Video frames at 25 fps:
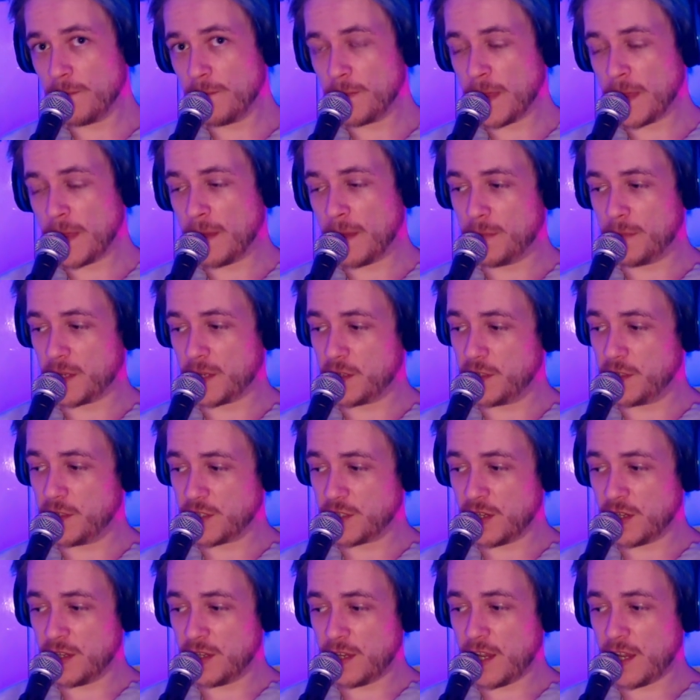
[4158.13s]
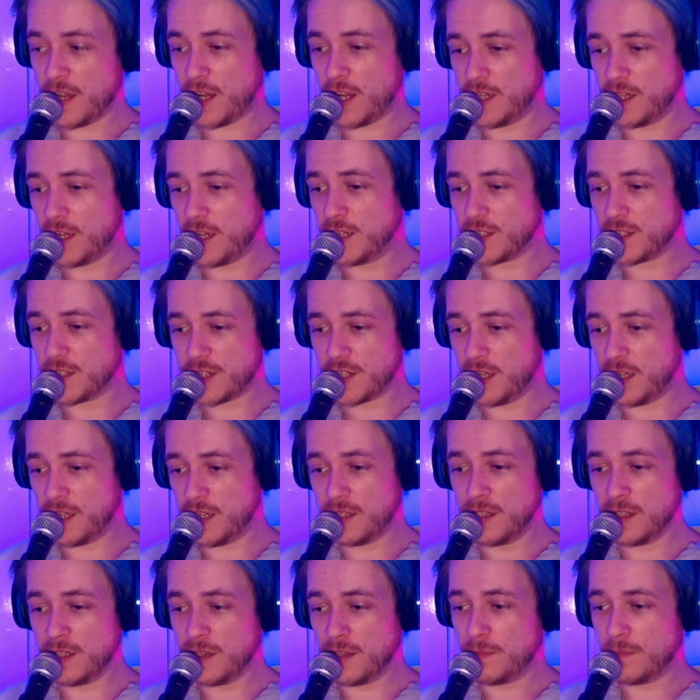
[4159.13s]
because ADHD
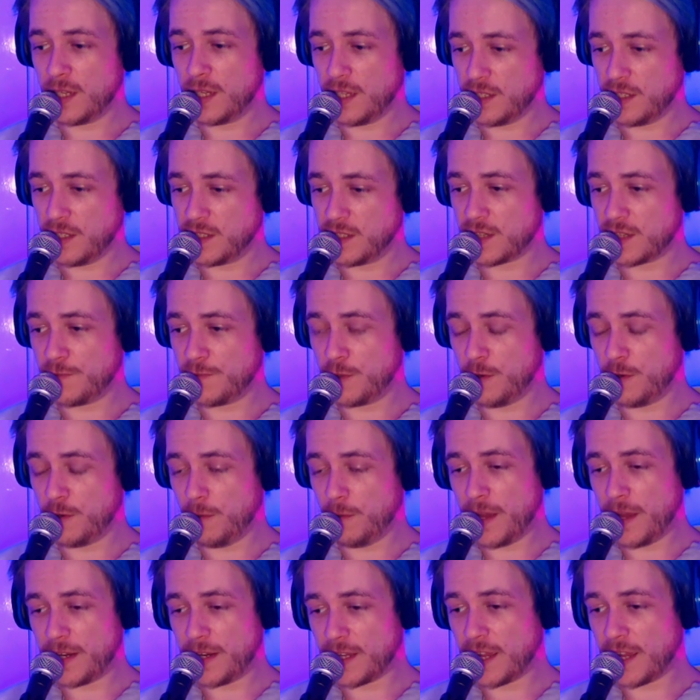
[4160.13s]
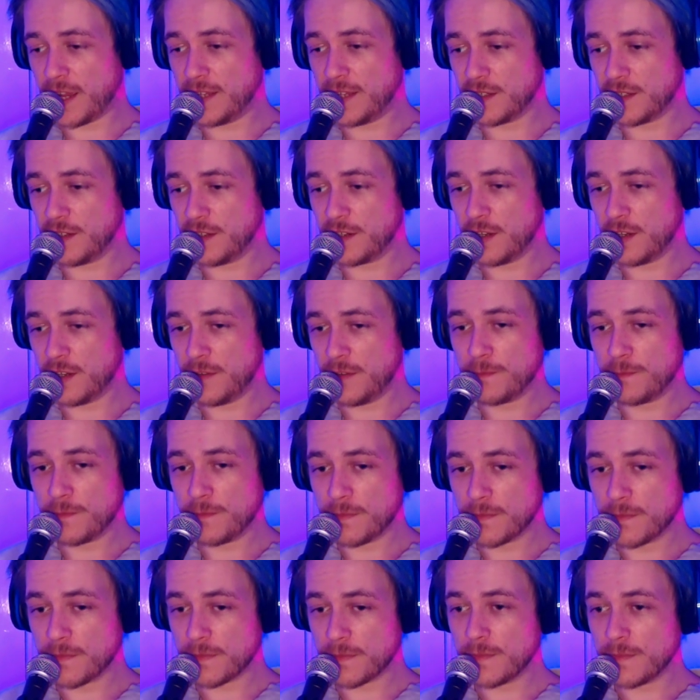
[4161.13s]
means if you're not medicated,
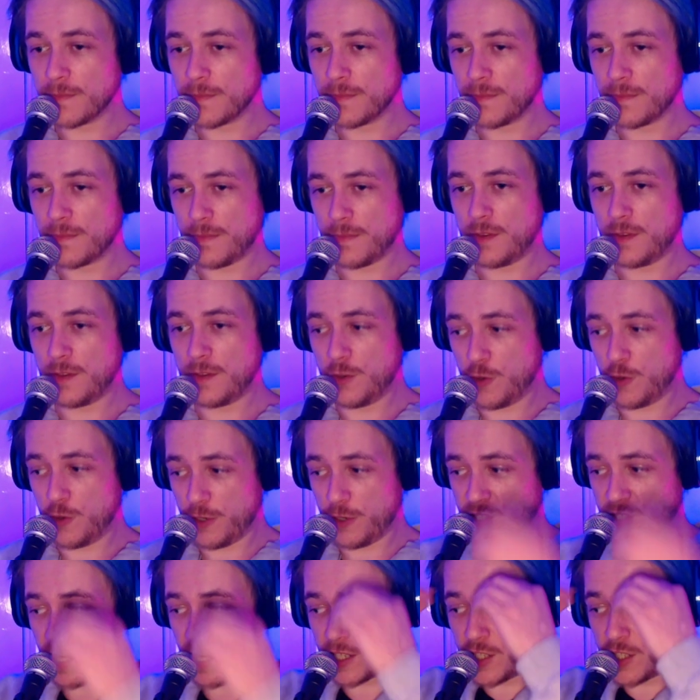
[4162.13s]
your executive